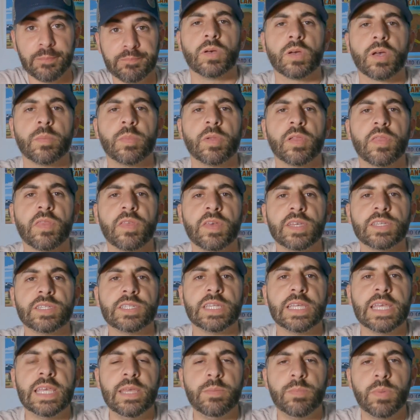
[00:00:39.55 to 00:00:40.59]
So a couple of things
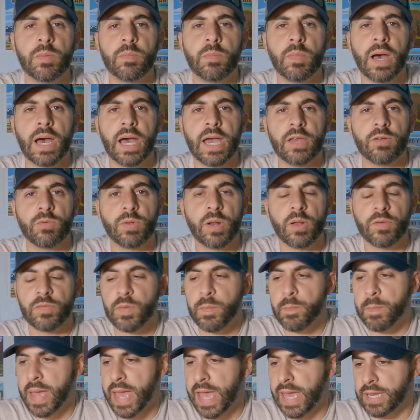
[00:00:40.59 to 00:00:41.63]
to keep in mind right off
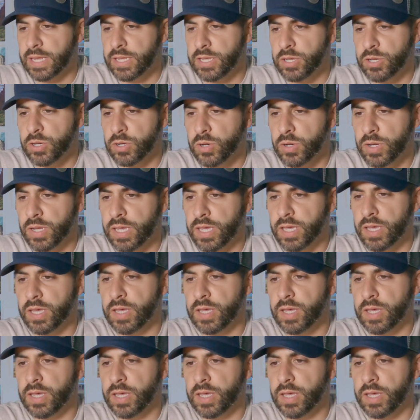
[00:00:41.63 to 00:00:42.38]
the bat here.